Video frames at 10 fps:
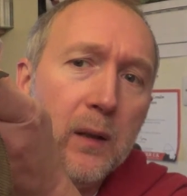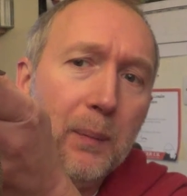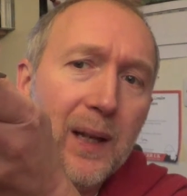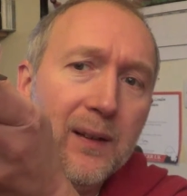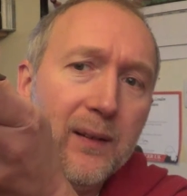
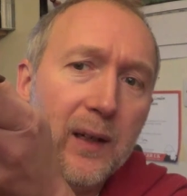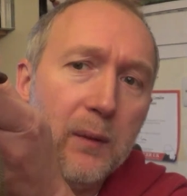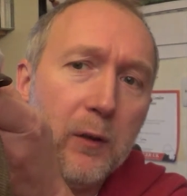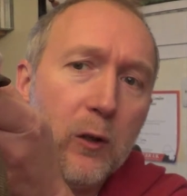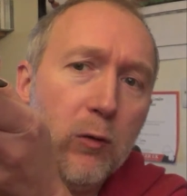plastic
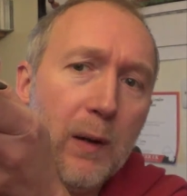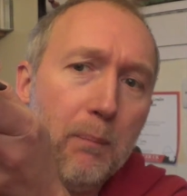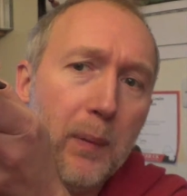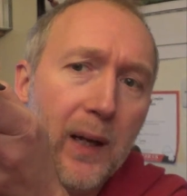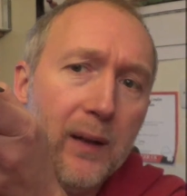
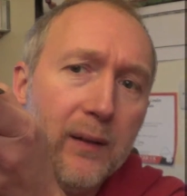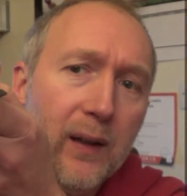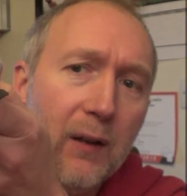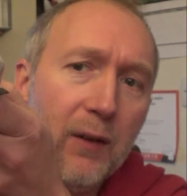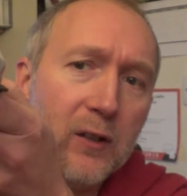grip bits
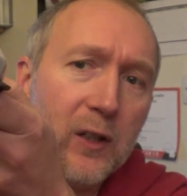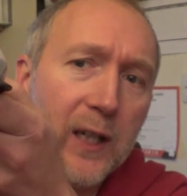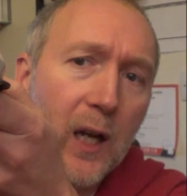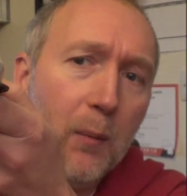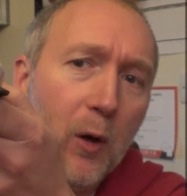have actually
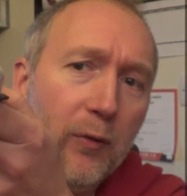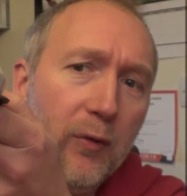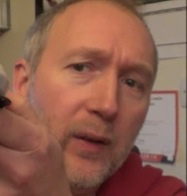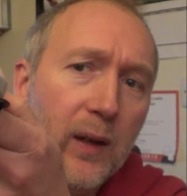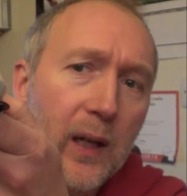come
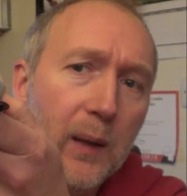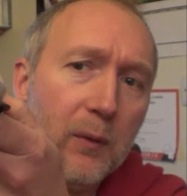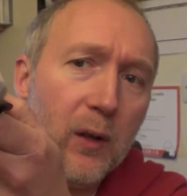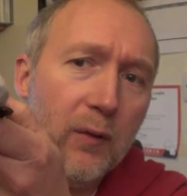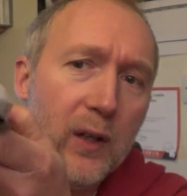off,
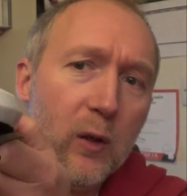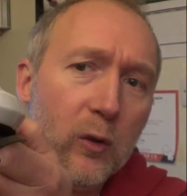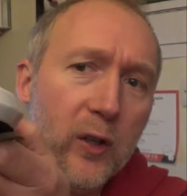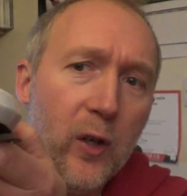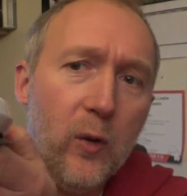so I've only
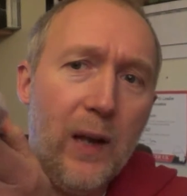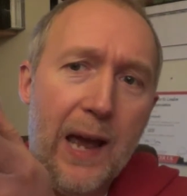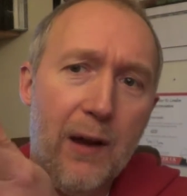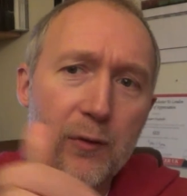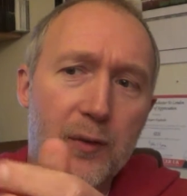got 2
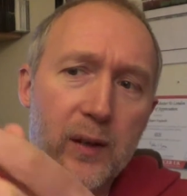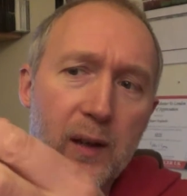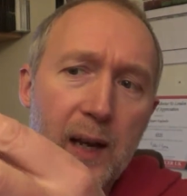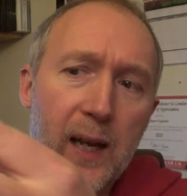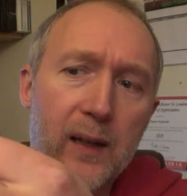left,
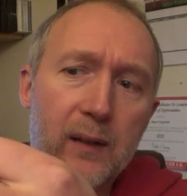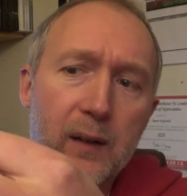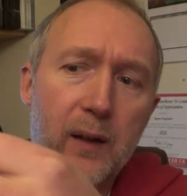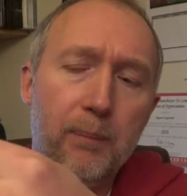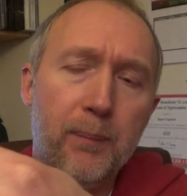and
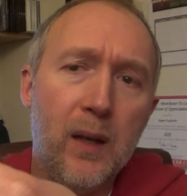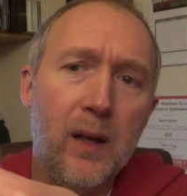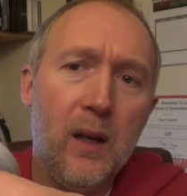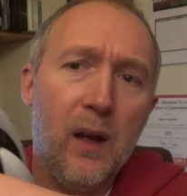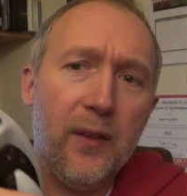
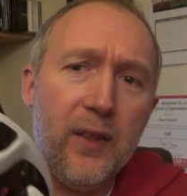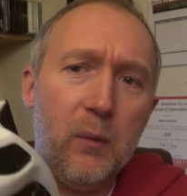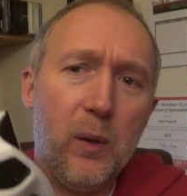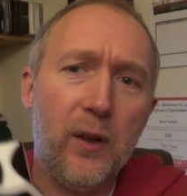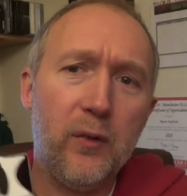I
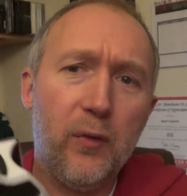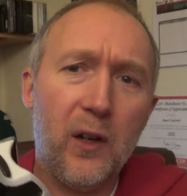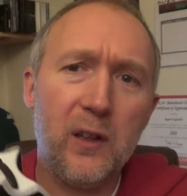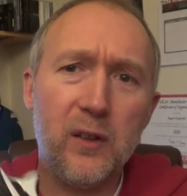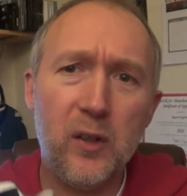think when those
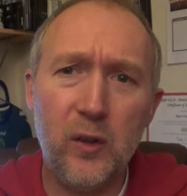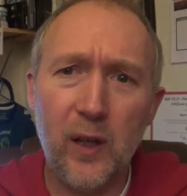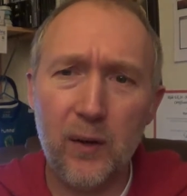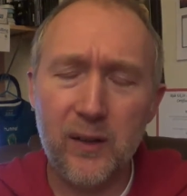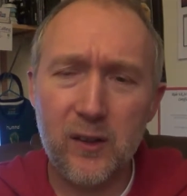final 2
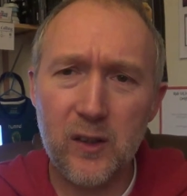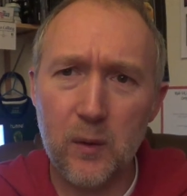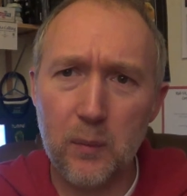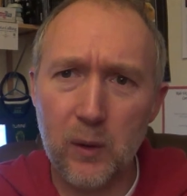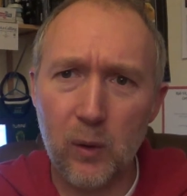go, it's actually
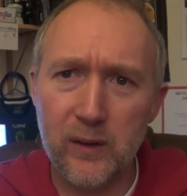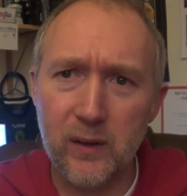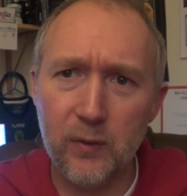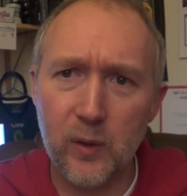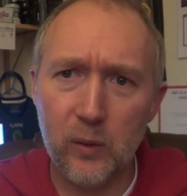going to be quite
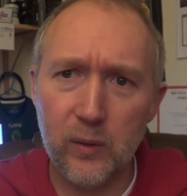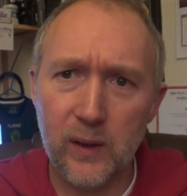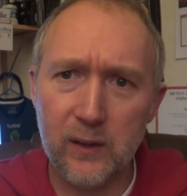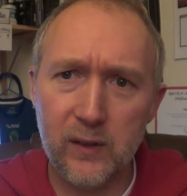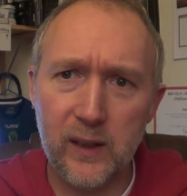difficult to
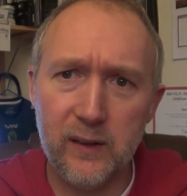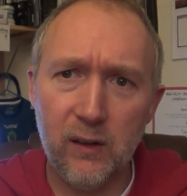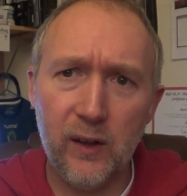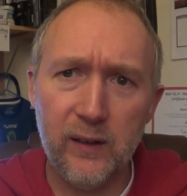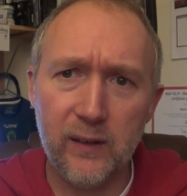actually
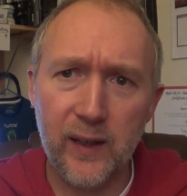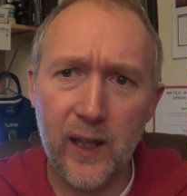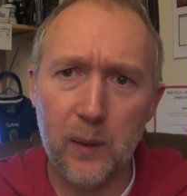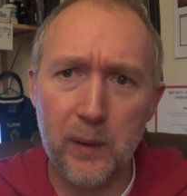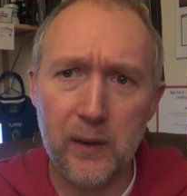tighten the
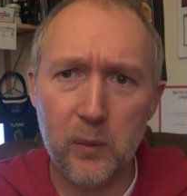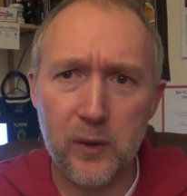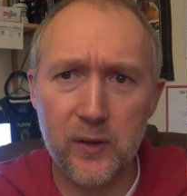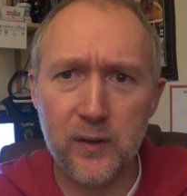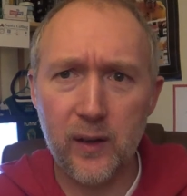helmet,
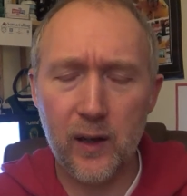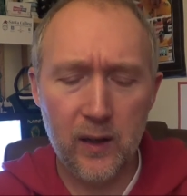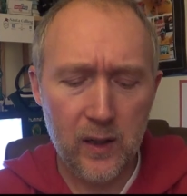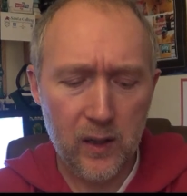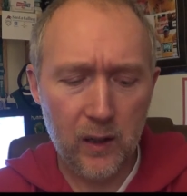which is a
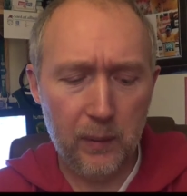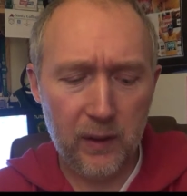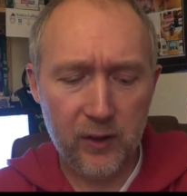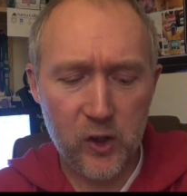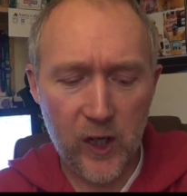bit
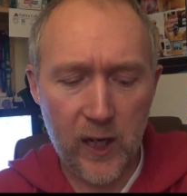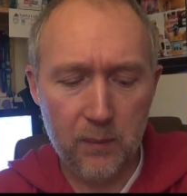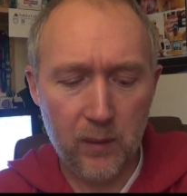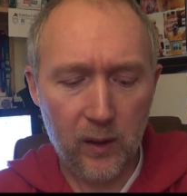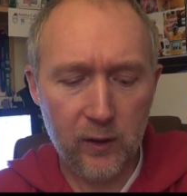of a
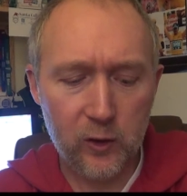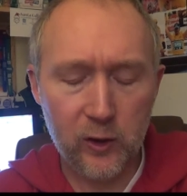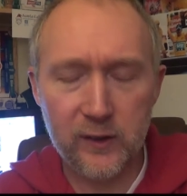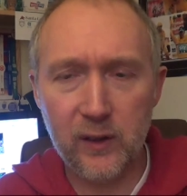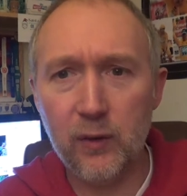shame. I'm going to
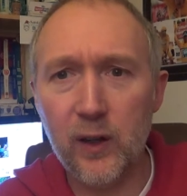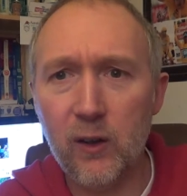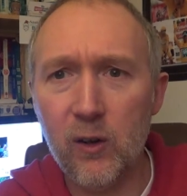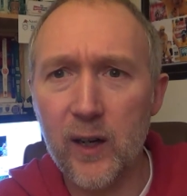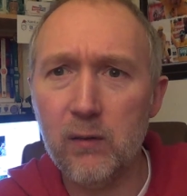see if I
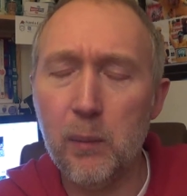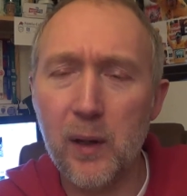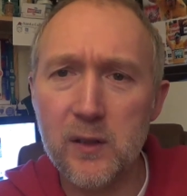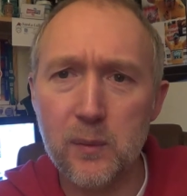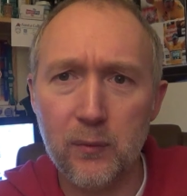can't get a
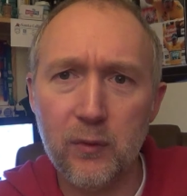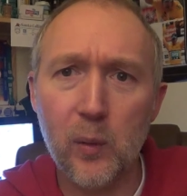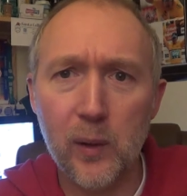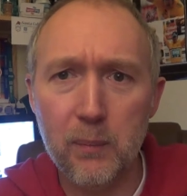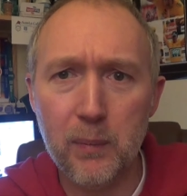replacement
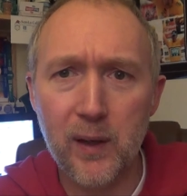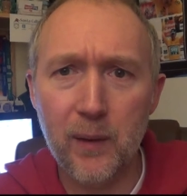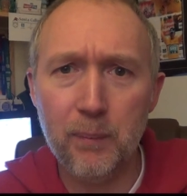for it, but